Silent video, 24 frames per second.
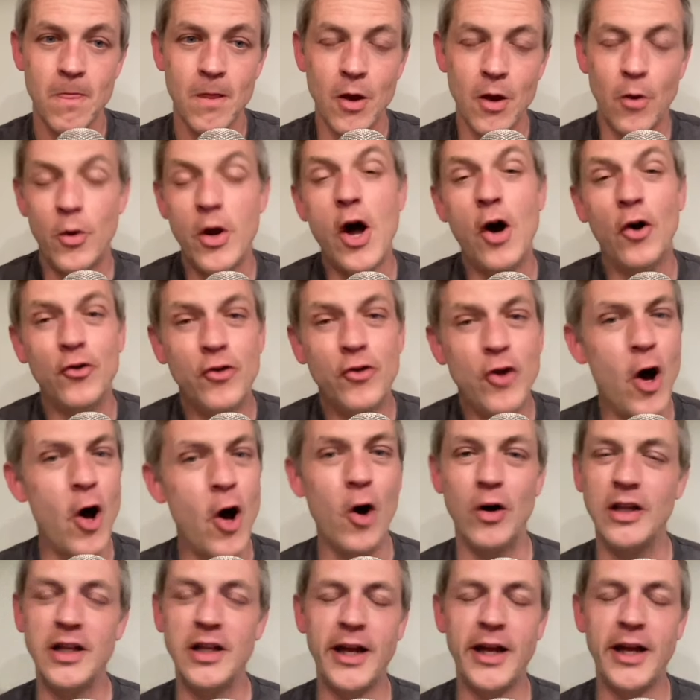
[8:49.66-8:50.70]
And we all
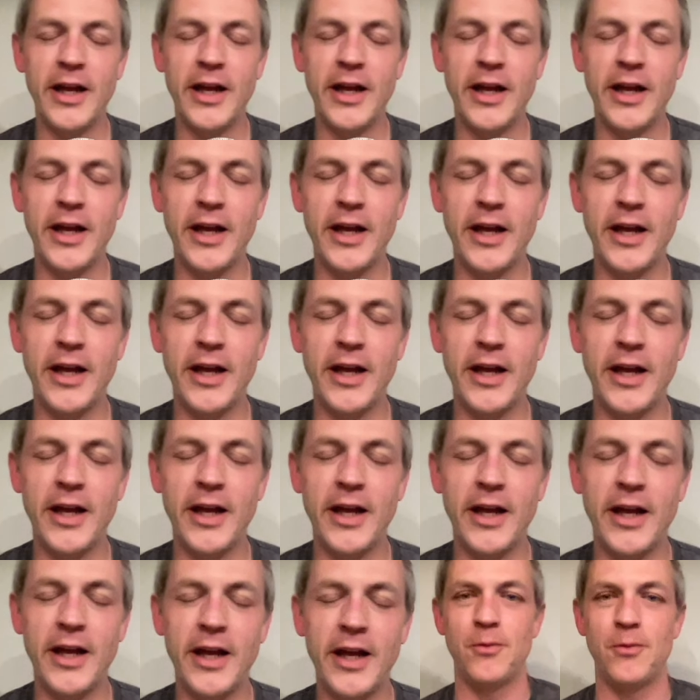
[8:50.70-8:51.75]
know, like, I don't need to,
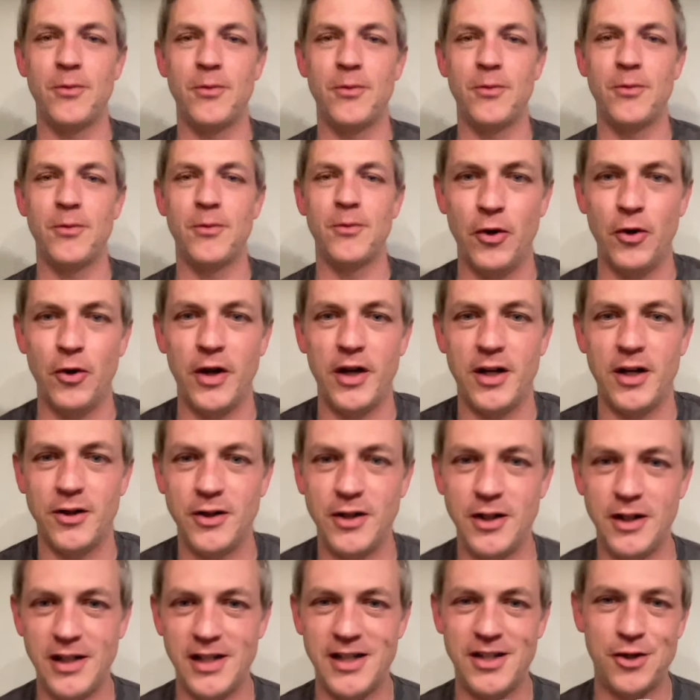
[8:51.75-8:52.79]
like, belabor the point. I don't
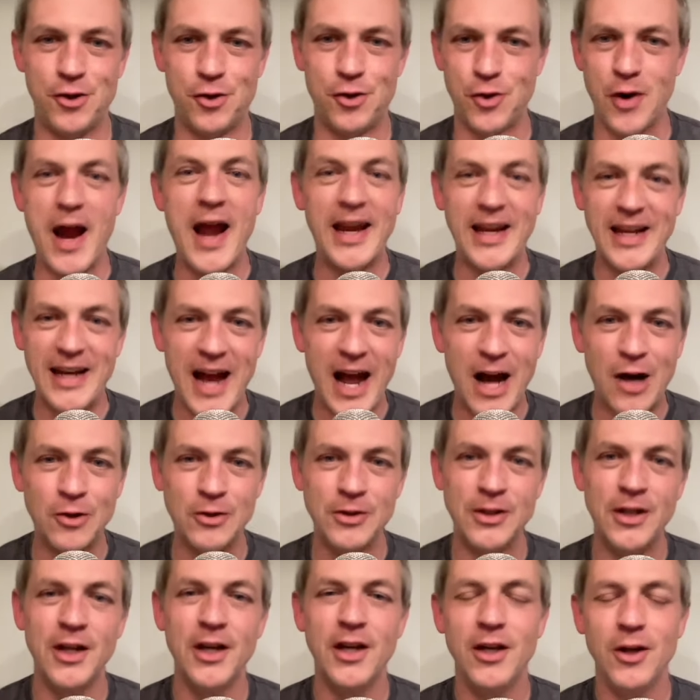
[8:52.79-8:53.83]
need to drag it
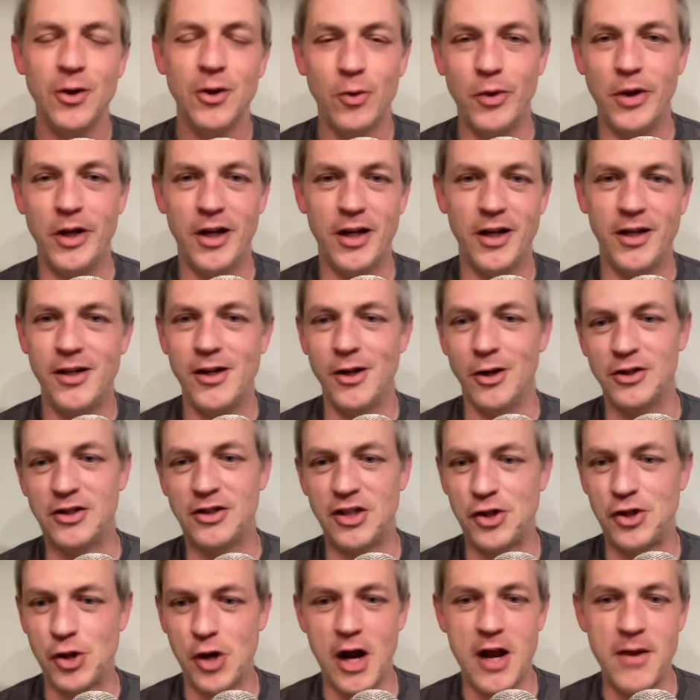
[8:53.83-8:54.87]
out, with, you know,
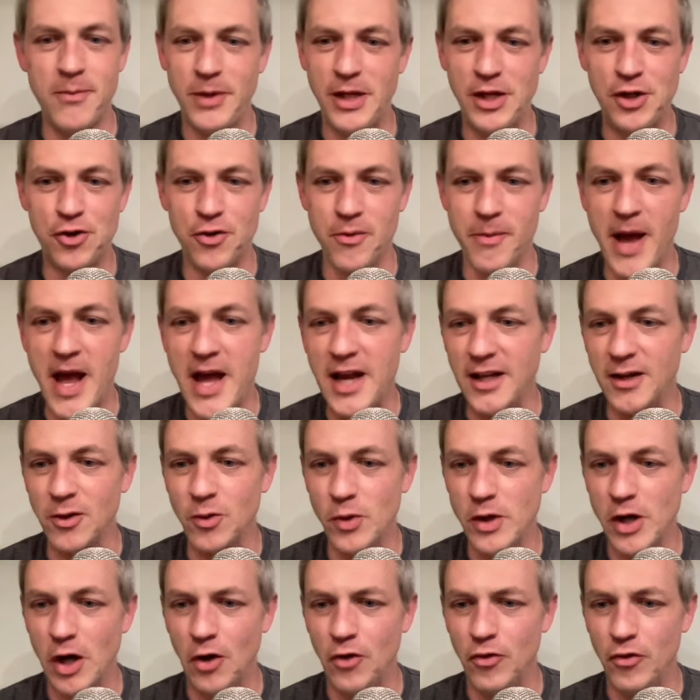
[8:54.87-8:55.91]
to try and be dramatic.
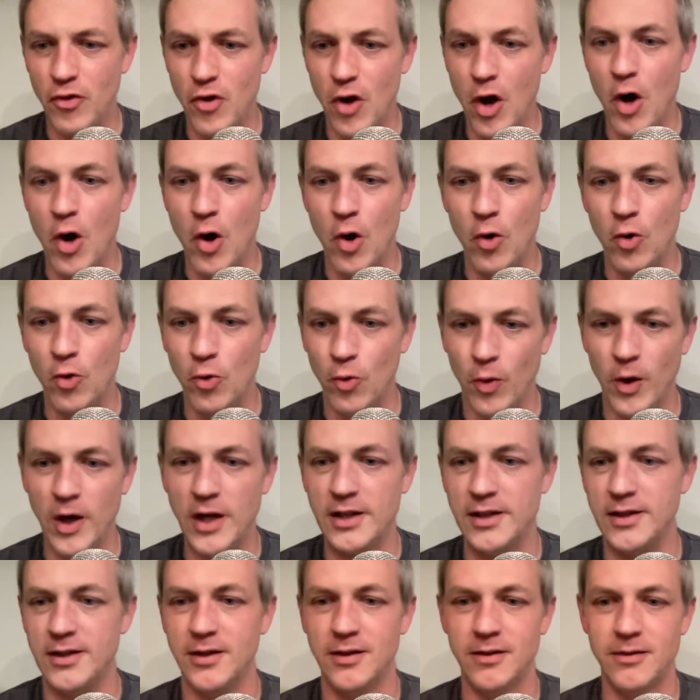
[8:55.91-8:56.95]
We all know
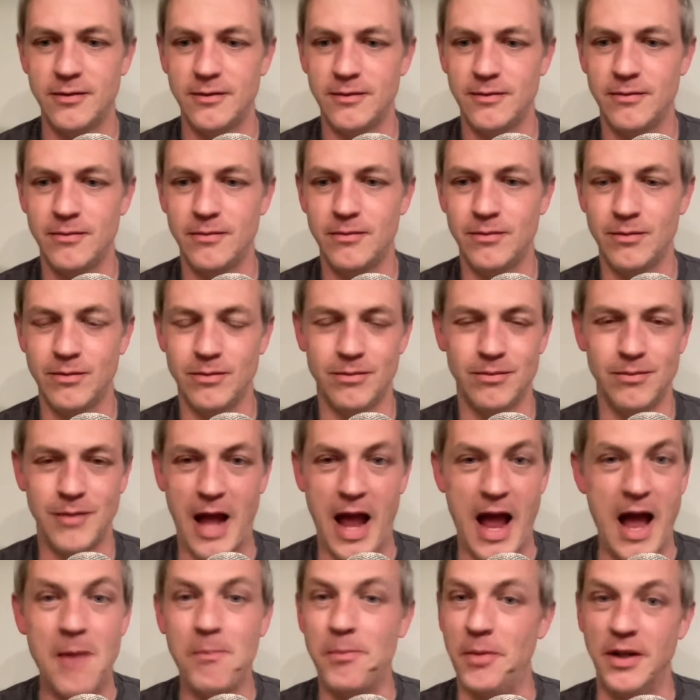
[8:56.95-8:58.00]
what
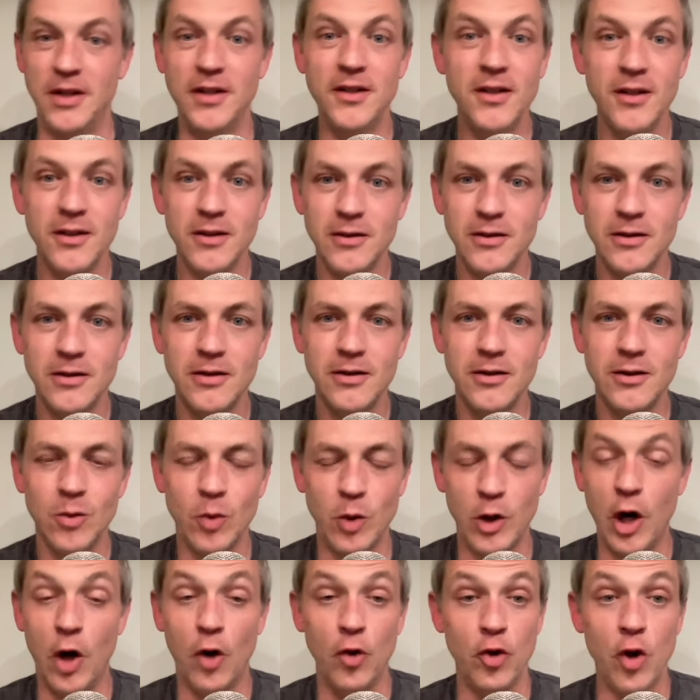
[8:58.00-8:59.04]
happened.
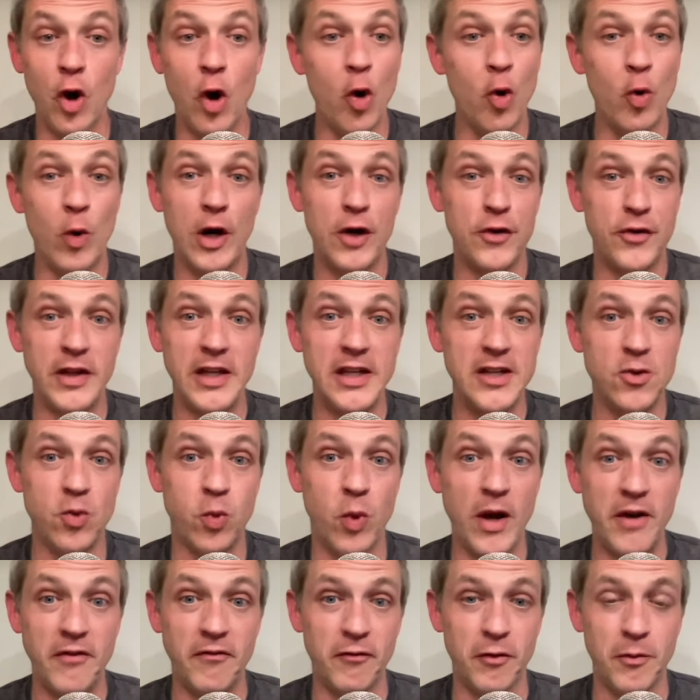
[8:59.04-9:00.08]
We all know where things
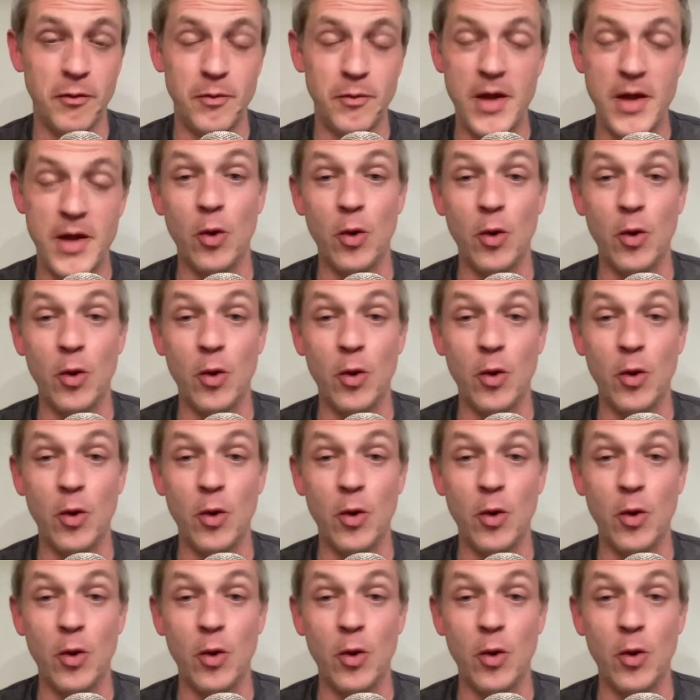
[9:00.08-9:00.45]
went from there.